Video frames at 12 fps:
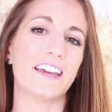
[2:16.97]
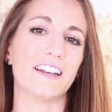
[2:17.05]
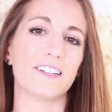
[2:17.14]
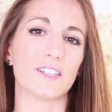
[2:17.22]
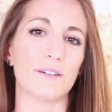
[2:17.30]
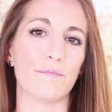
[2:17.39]

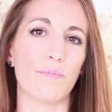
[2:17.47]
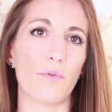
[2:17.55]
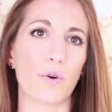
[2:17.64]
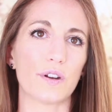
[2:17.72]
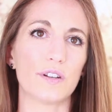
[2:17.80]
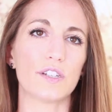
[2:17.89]
it's
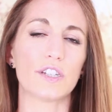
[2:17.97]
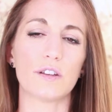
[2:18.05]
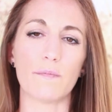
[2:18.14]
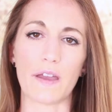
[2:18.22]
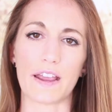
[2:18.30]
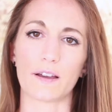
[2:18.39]
important
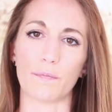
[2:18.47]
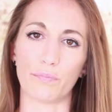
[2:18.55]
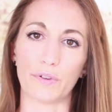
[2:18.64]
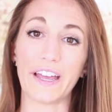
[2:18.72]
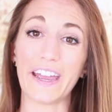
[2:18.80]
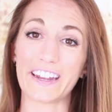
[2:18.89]
to make a
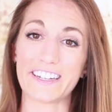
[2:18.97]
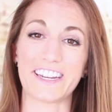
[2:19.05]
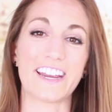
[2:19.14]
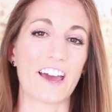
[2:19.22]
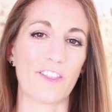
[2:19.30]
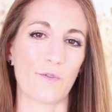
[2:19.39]
plan
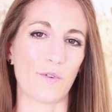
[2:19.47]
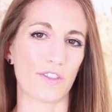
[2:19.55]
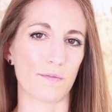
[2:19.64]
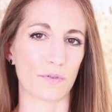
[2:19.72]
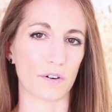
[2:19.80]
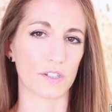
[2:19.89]
together with
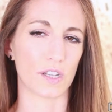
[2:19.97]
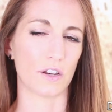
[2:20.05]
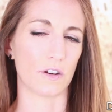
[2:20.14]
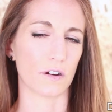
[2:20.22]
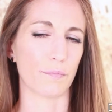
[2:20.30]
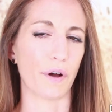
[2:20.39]
the person
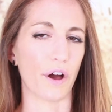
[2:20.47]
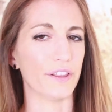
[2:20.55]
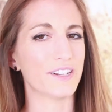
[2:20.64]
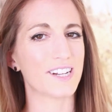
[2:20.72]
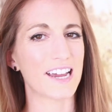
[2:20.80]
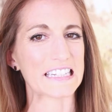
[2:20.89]
you're
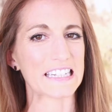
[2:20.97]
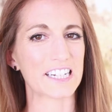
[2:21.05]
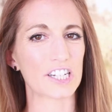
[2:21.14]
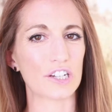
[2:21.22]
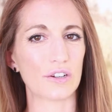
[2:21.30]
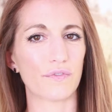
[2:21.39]

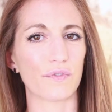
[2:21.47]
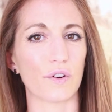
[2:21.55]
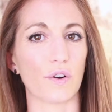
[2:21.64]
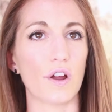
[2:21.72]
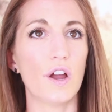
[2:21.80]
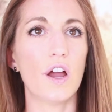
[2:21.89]
apologizing to
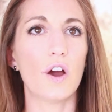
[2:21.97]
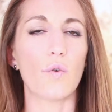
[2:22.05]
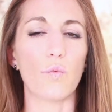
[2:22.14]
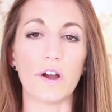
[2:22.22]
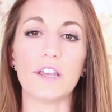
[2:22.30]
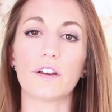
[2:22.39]
for
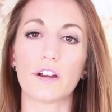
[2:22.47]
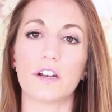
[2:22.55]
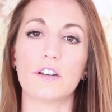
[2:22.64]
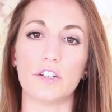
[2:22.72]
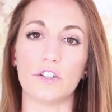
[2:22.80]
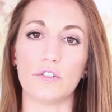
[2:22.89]
what you're going
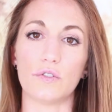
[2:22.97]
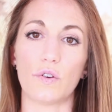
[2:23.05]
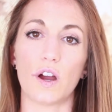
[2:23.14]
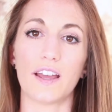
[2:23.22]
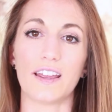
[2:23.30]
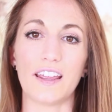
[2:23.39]
to
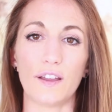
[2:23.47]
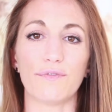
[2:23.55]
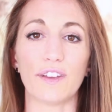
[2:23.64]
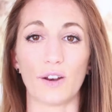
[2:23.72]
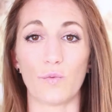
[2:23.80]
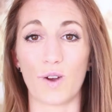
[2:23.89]
do
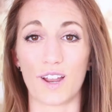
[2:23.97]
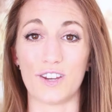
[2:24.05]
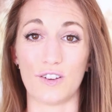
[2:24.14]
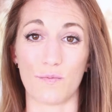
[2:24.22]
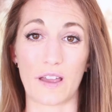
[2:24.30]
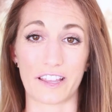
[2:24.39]
if and when
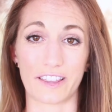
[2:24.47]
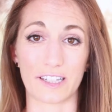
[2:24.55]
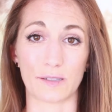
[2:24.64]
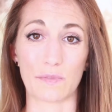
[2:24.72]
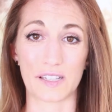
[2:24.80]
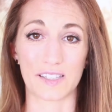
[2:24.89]
you make
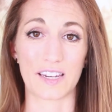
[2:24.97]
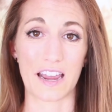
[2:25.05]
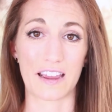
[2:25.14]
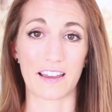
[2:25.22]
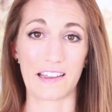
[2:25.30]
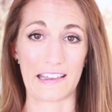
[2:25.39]
this
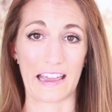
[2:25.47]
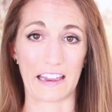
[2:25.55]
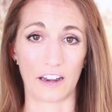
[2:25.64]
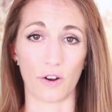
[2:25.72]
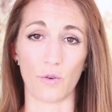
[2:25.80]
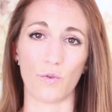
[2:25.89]
mistake again,